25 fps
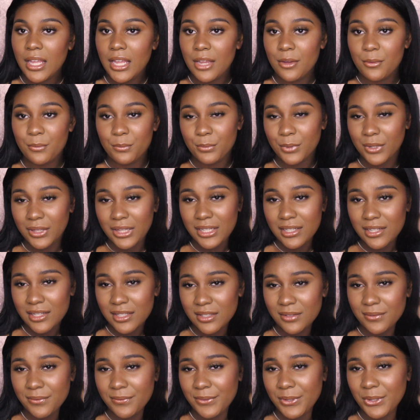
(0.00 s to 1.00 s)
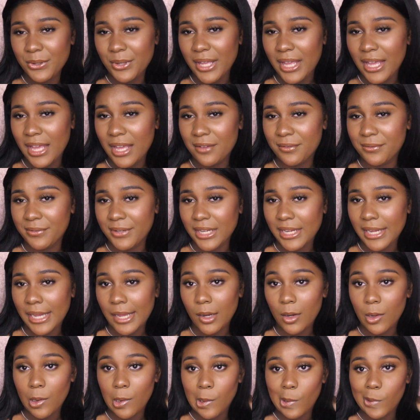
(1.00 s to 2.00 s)
it really doesn't feel heavy
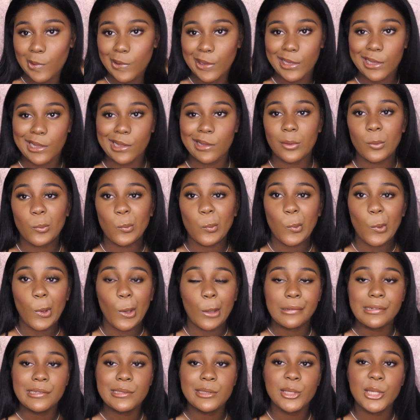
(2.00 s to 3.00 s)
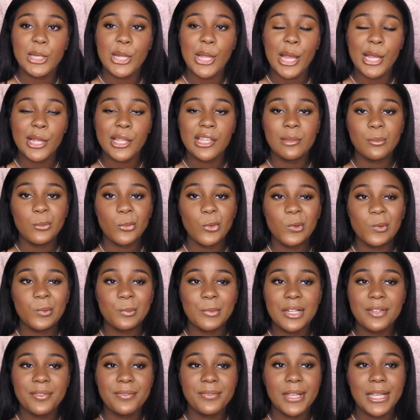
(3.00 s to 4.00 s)
at all. Like, honestly, I can move
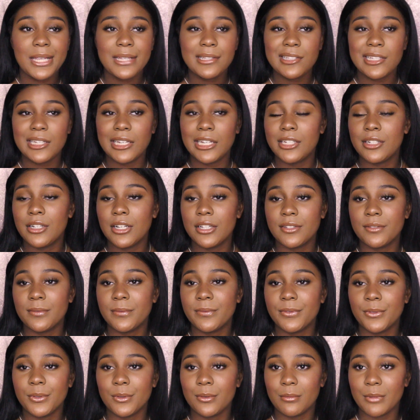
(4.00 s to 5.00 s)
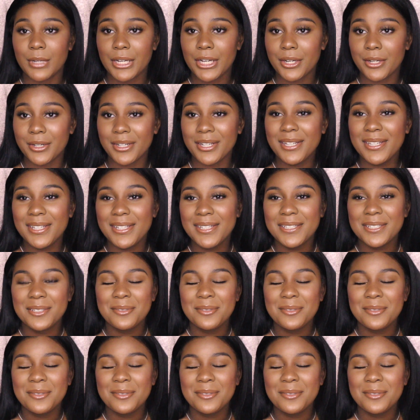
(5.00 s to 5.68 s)
my face and it doesn't feel weird.